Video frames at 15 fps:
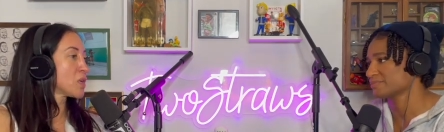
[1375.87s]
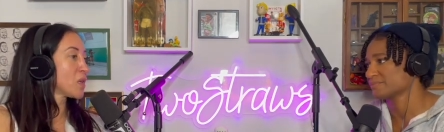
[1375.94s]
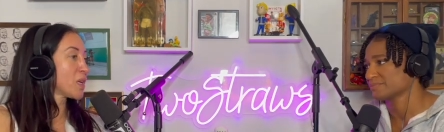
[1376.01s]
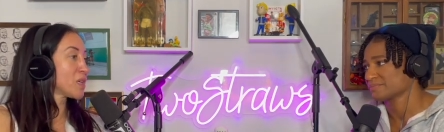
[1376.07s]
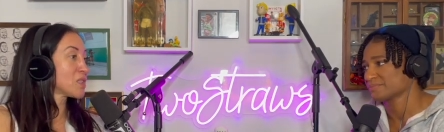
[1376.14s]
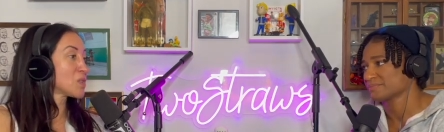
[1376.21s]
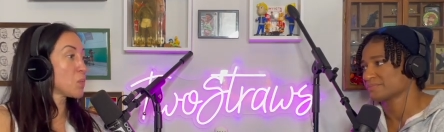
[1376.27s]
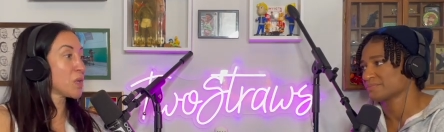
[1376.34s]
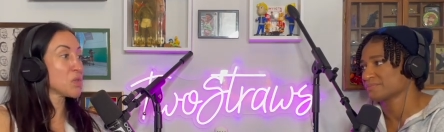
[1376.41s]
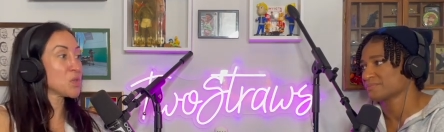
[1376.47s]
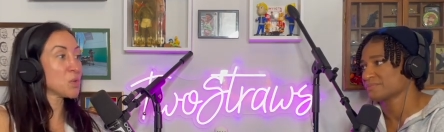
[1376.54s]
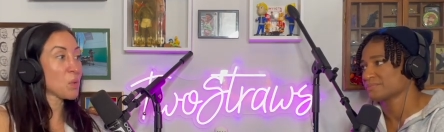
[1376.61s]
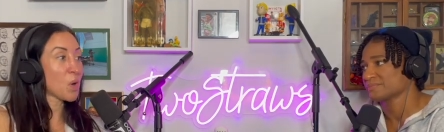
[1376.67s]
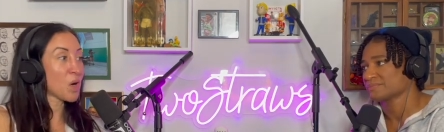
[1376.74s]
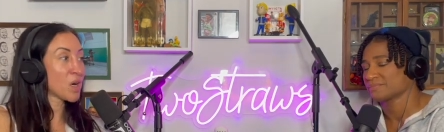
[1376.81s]
Speaker 1: to like swing too
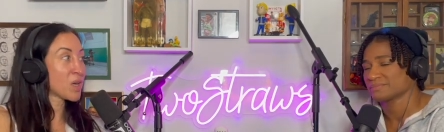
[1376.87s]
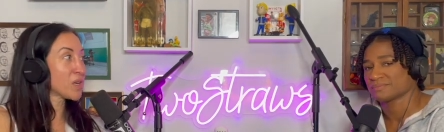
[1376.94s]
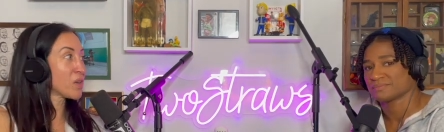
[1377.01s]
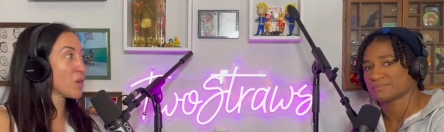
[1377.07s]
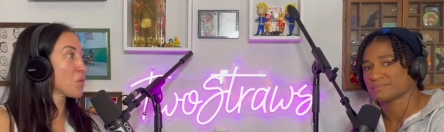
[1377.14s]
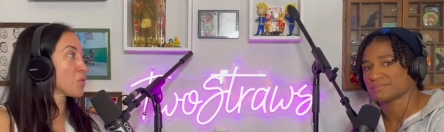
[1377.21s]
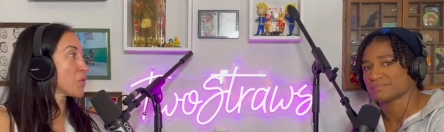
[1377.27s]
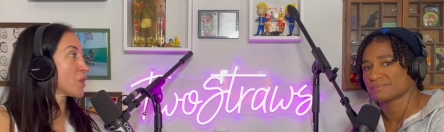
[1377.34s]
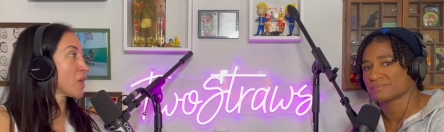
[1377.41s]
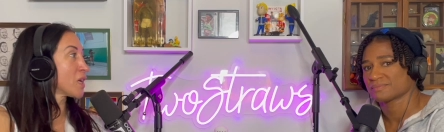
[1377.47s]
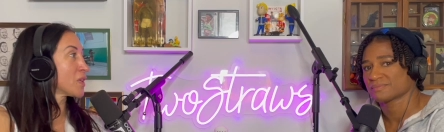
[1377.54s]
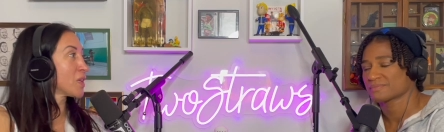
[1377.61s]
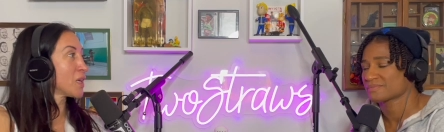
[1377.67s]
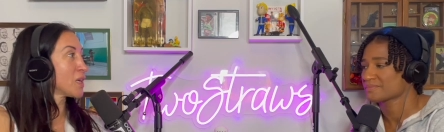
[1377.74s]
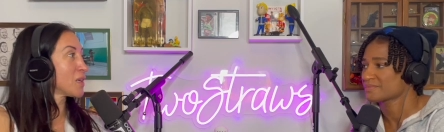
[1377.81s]
hard and go for that
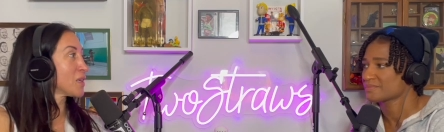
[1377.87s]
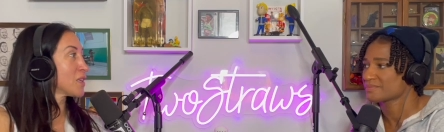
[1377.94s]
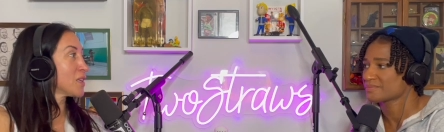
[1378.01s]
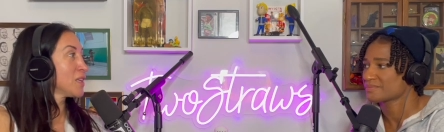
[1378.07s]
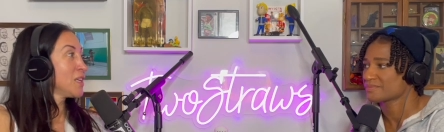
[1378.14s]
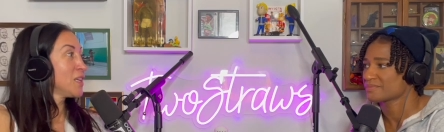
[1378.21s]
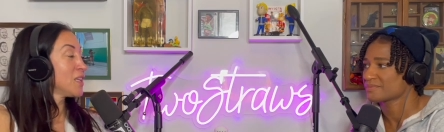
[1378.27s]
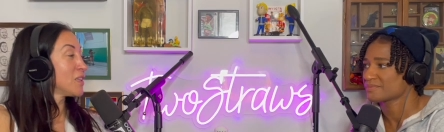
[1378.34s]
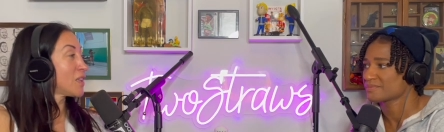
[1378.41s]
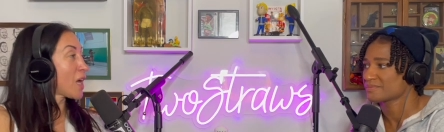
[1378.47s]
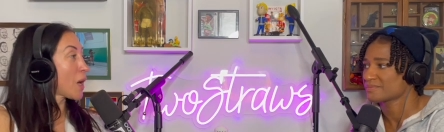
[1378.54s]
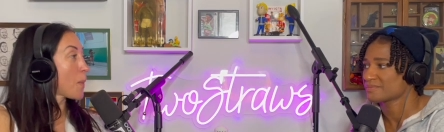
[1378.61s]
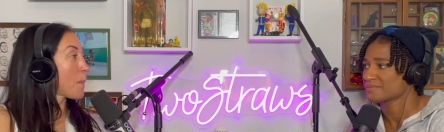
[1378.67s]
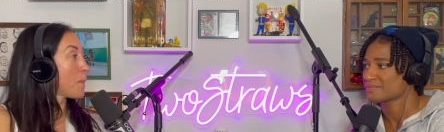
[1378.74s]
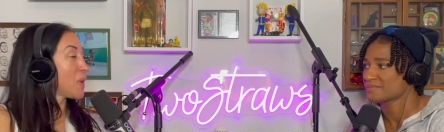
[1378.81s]
like
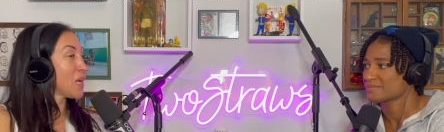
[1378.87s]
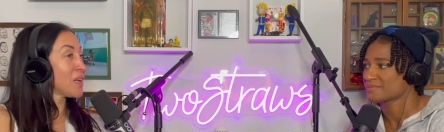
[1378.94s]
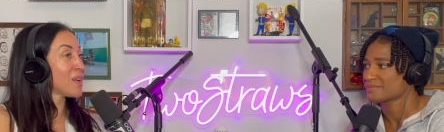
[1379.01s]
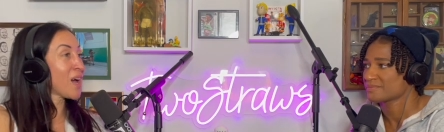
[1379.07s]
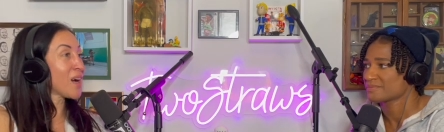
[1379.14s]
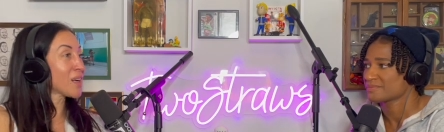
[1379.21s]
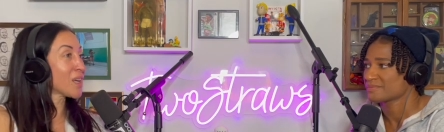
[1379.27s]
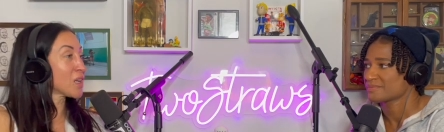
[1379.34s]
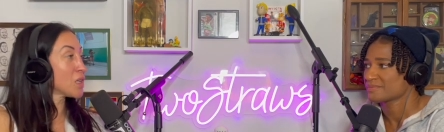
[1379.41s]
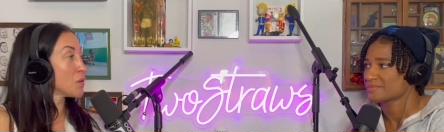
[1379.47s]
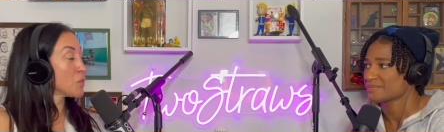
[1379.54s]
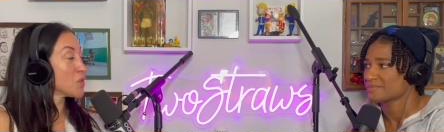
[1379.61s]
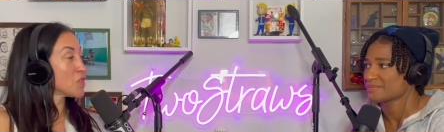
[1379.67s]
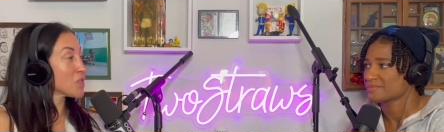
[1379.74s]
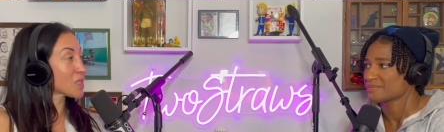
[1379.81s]
that big knockout and he
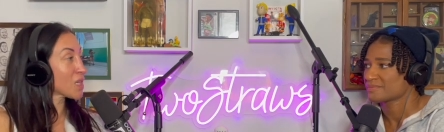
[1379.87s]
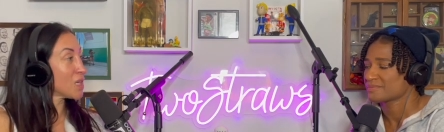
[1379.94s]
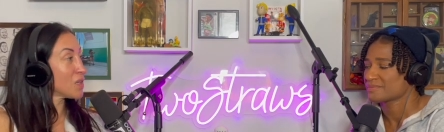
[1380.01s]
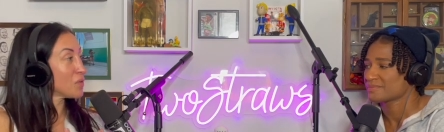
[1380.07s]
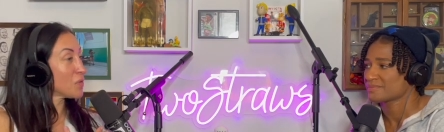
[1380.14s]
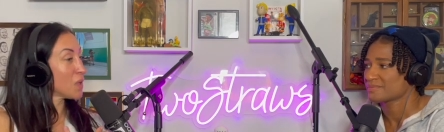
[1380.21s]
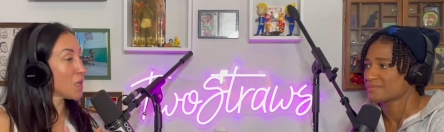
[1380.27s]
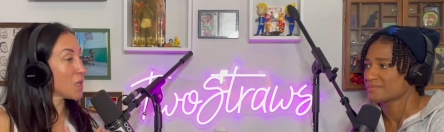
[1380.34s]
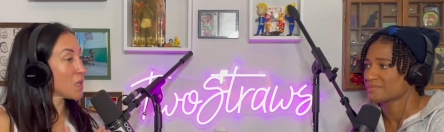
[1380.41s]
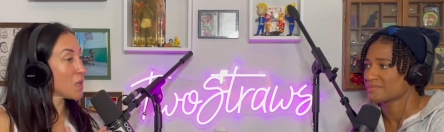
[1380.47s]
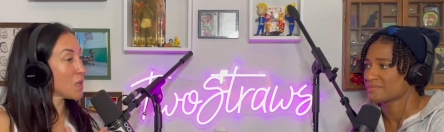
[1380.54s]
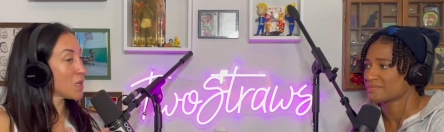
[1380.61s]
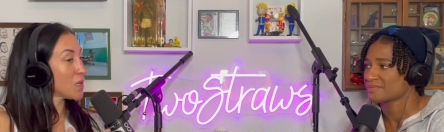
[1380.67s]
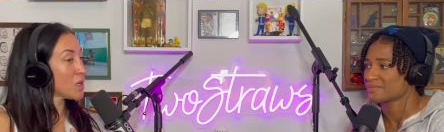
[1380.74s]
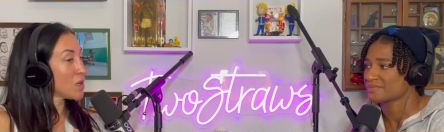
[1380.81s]
would just kind of like
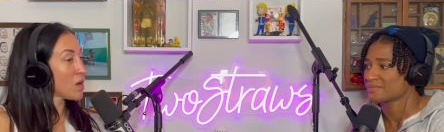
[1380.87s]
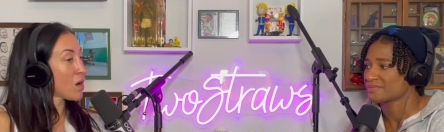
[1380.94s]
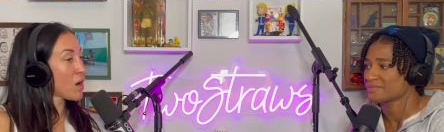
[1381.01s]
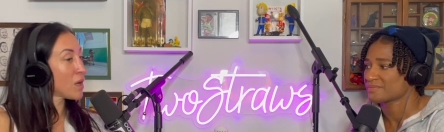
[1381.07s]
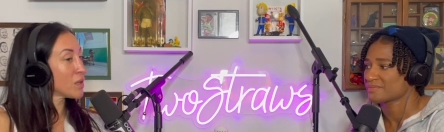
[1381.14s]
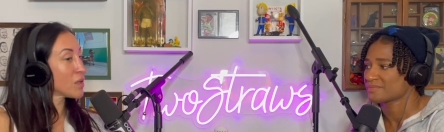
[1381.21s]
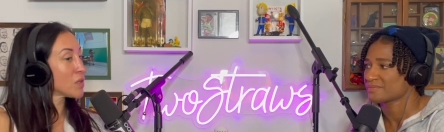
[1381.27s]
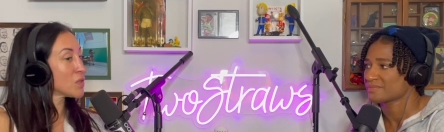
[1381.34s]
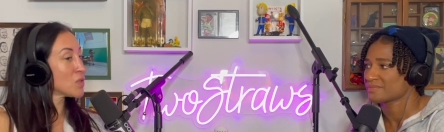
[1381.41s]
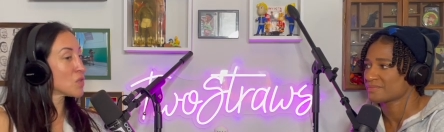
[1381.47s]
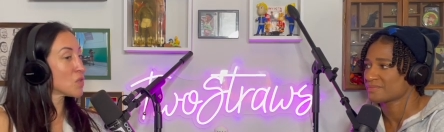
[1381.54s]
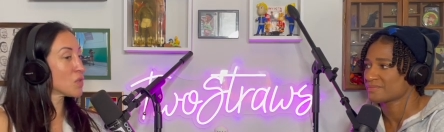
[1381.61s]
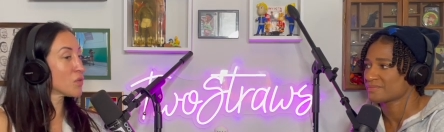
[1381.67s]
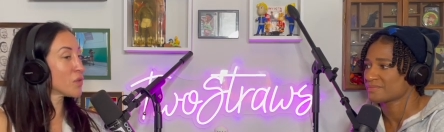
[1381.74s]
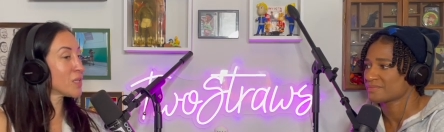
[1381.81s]
uh, not
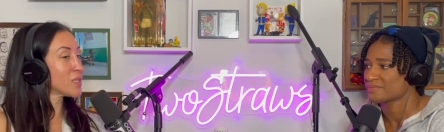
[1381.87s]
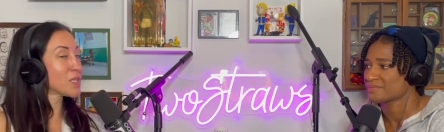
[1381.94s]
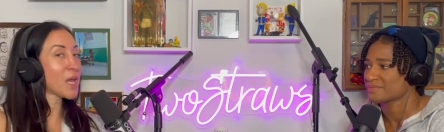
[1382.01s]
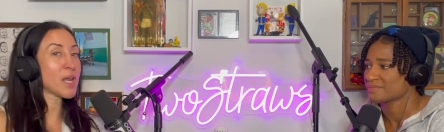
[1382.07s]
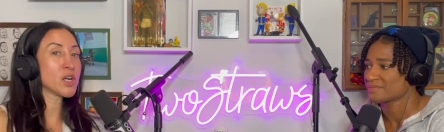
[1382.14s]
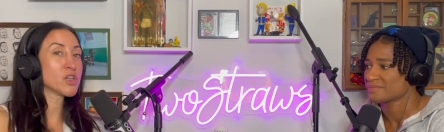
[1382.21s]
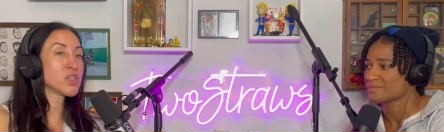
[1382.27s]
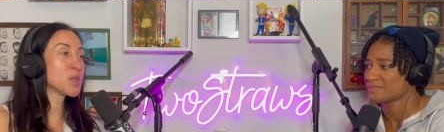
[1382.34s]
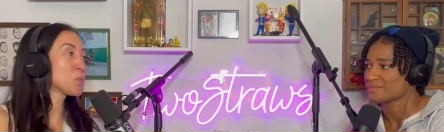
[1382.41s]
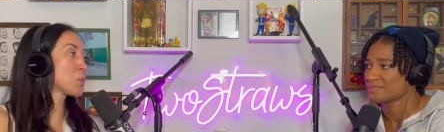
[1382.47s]
conserve his energy